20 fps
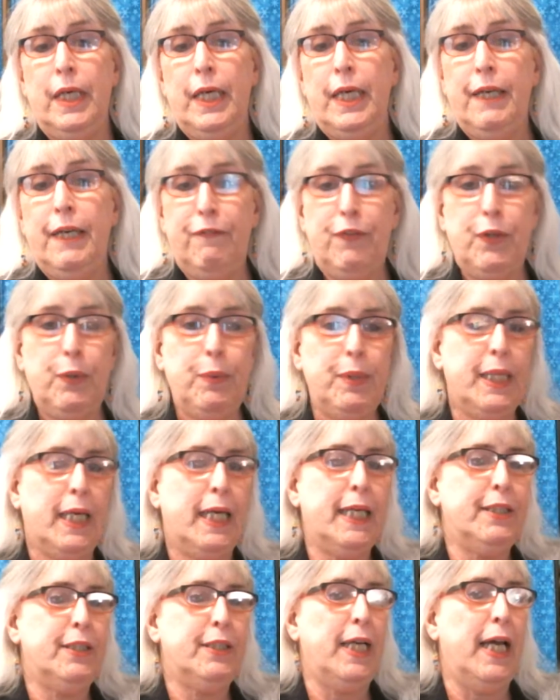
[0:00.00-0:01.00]
If you would
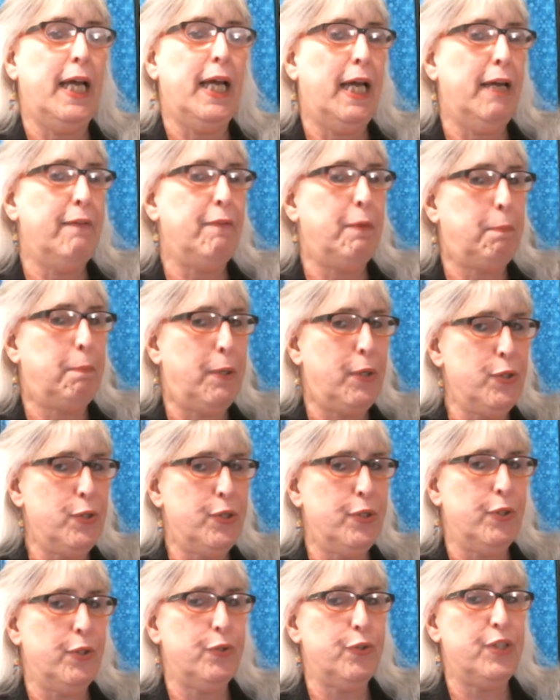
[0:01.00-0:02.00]
like to have a
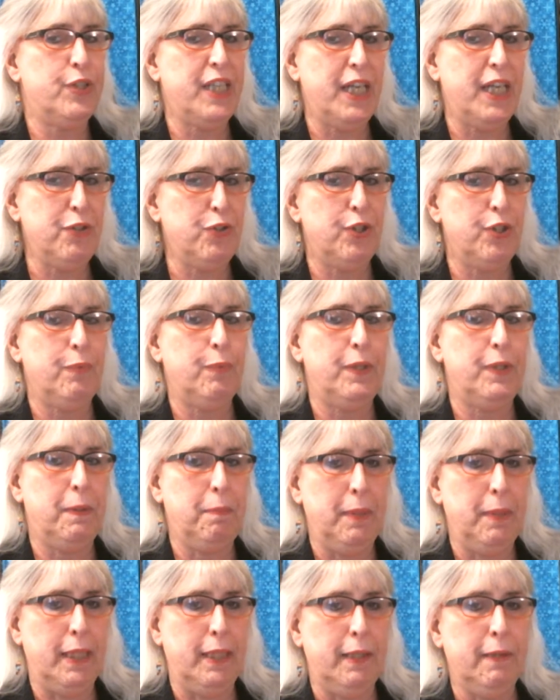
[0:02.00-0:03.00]
personal session with
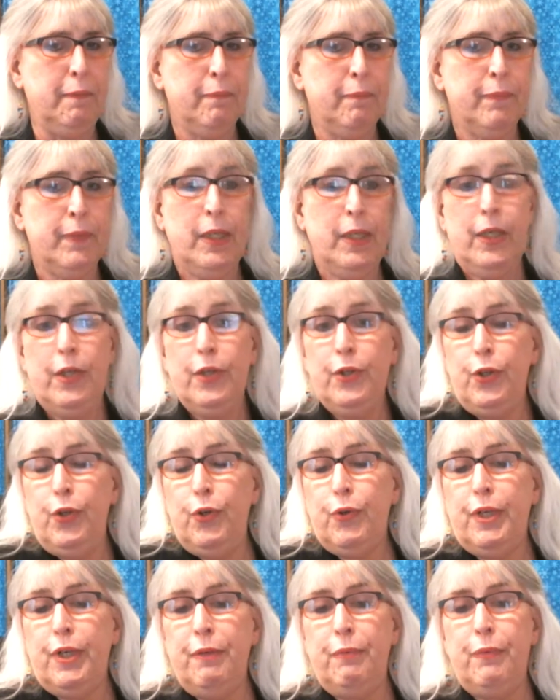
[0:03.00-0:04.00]
me,
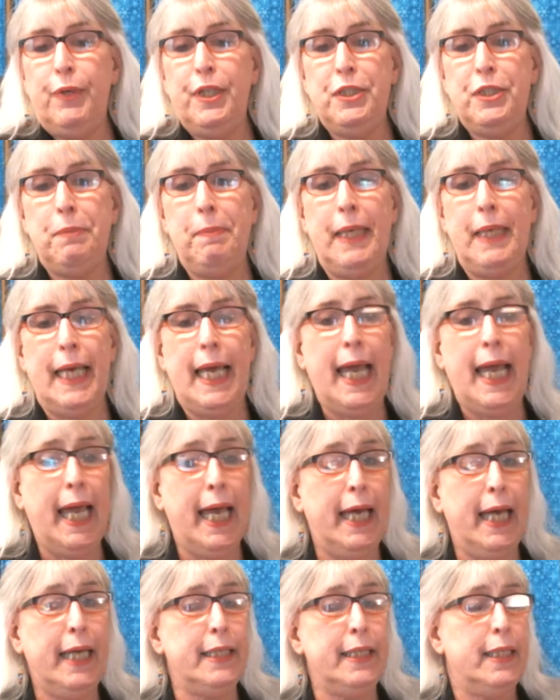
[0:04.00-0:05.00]
you can reach me
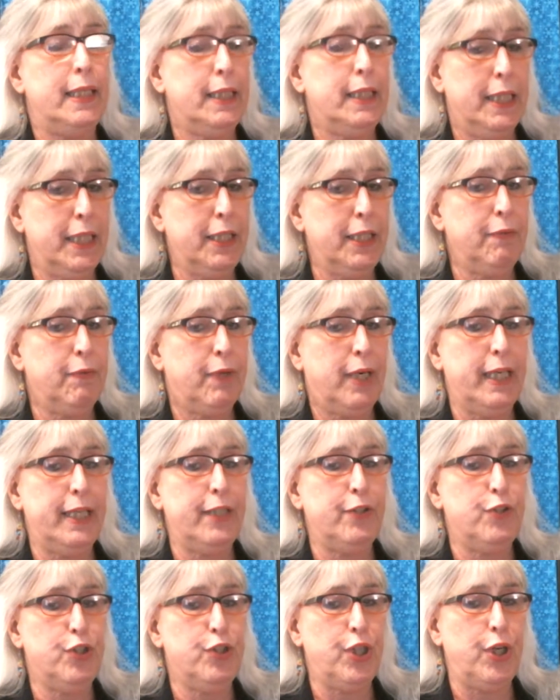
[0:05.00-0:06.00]
at
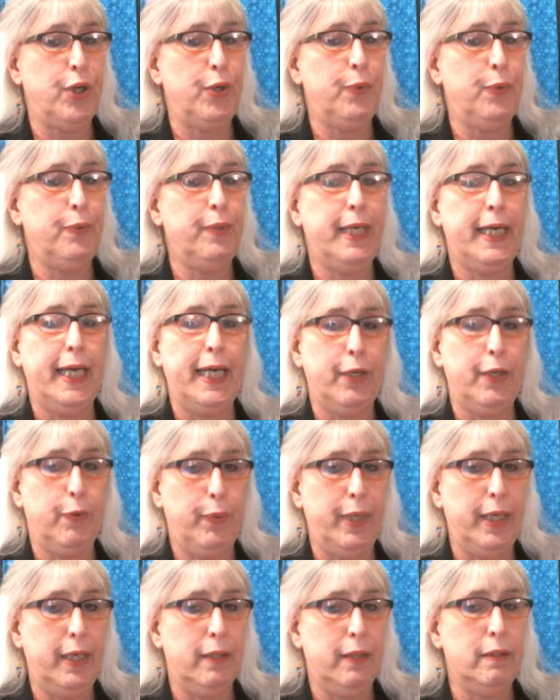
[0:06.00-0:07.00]
Lillyroddyshow at
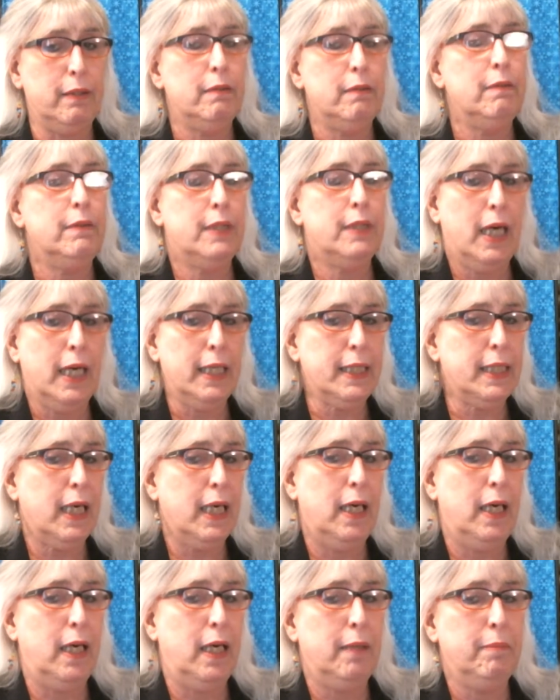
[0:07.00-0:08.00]

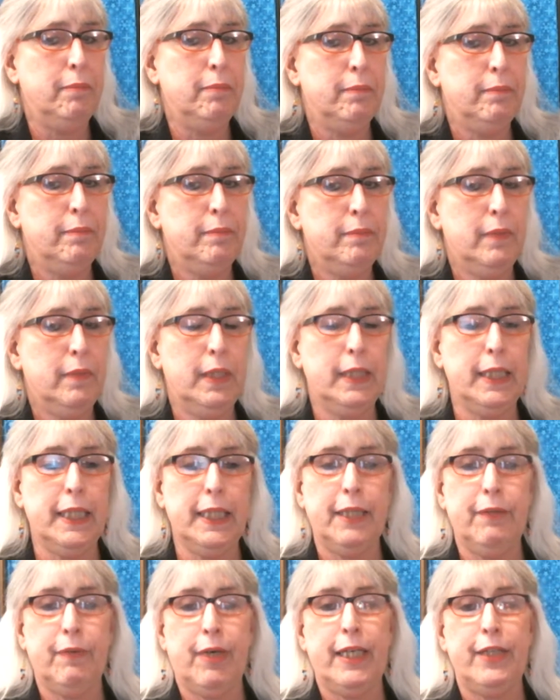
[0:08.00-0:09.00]
AOL.com,
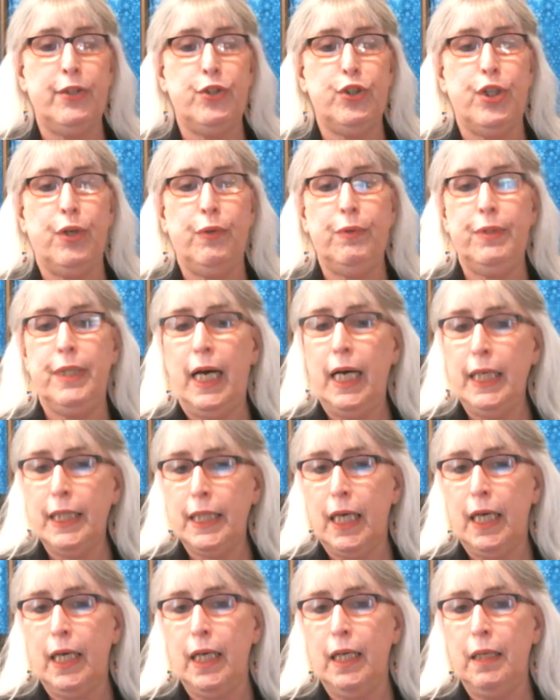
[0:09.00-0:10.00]

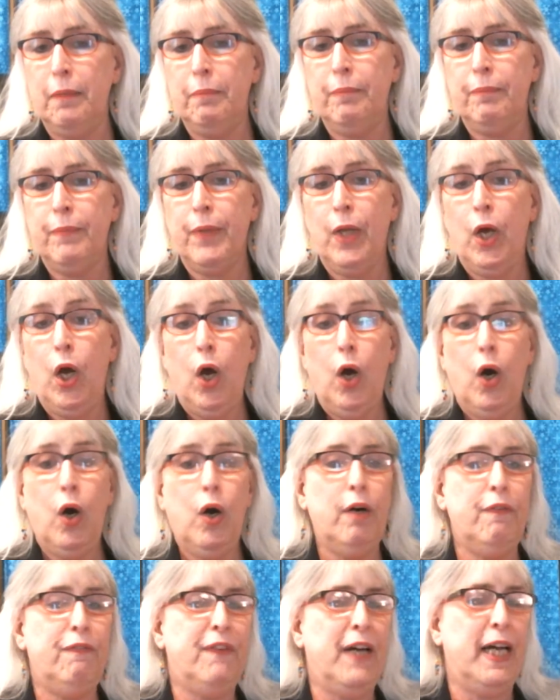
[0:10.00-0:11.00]
Lillyroddyshow.com,
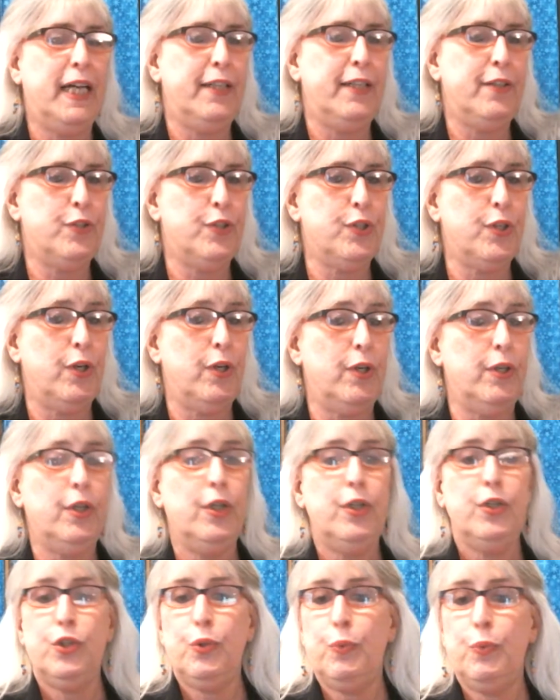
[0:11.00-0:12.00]
or find us on
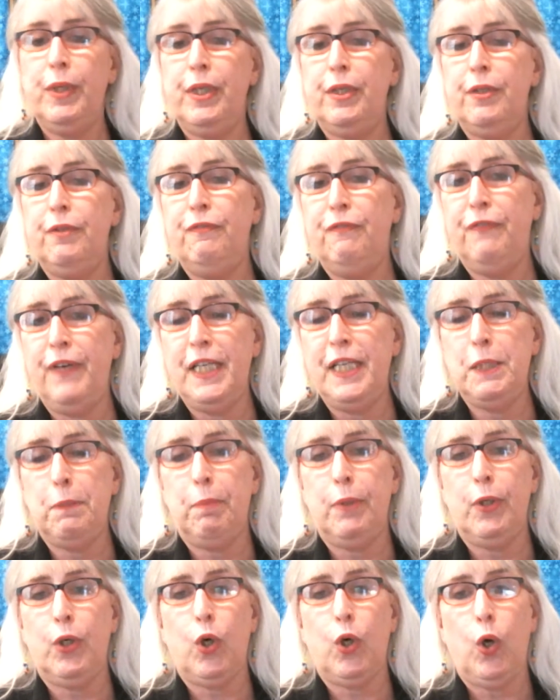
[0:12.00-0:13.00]
Twitter,
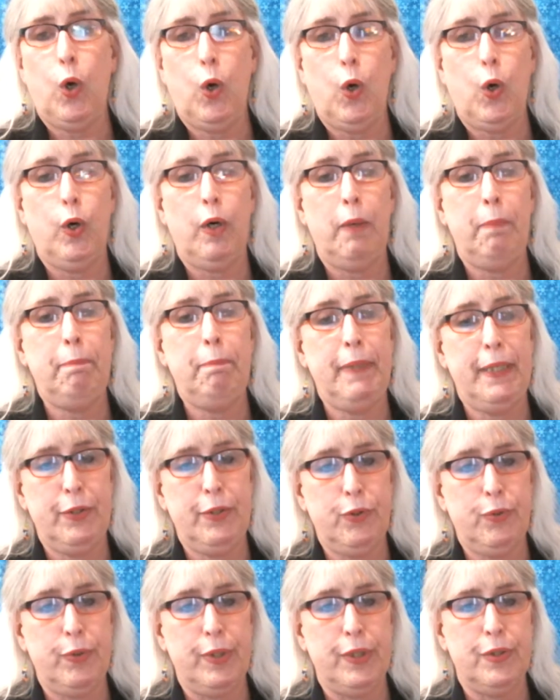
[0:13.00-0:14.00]
Facebook, or
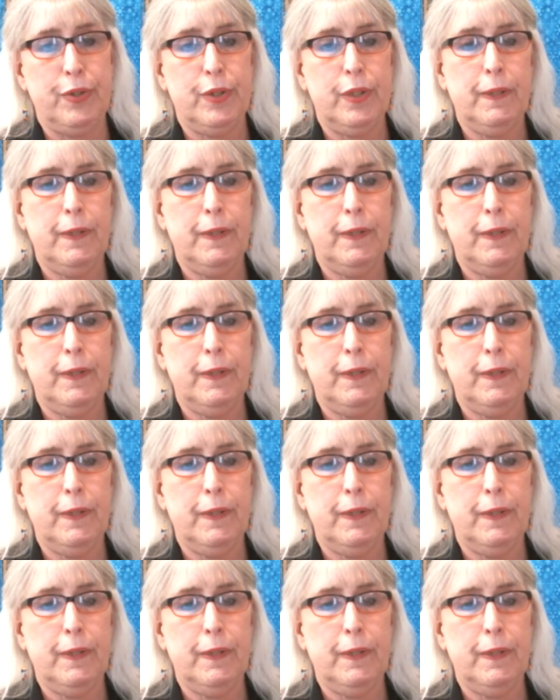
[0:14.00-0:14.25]
Pinterest.